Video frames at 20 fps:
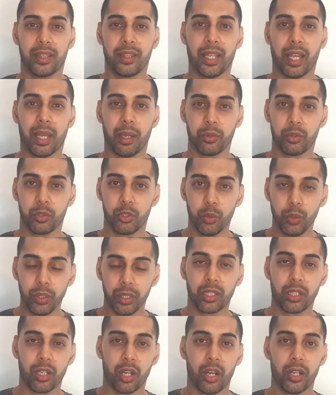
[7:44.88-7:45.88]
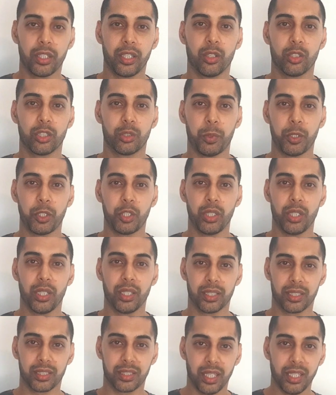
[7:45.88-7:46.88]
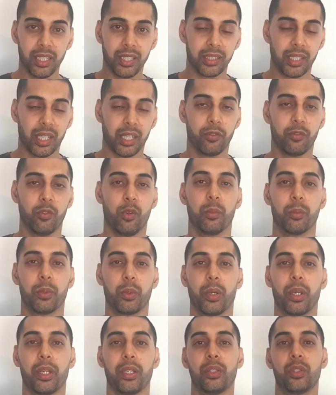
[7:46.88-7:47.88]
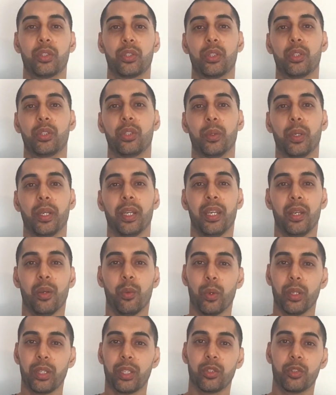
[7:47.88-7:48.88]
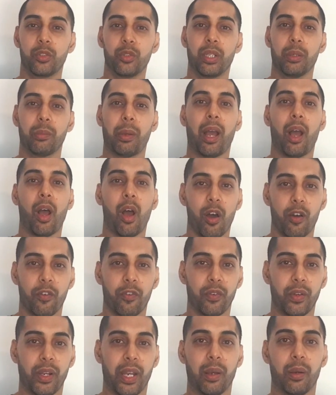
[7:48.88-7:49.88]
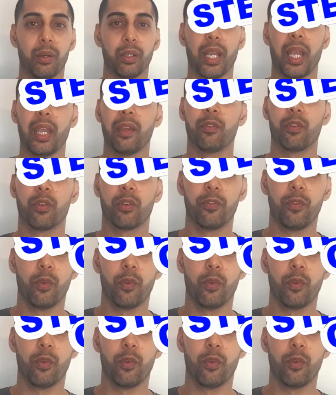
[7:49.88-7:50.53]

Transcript: that doing the cardio, especially in a steady state form, the way I used to do it, whether you're doing about half an hour, going for a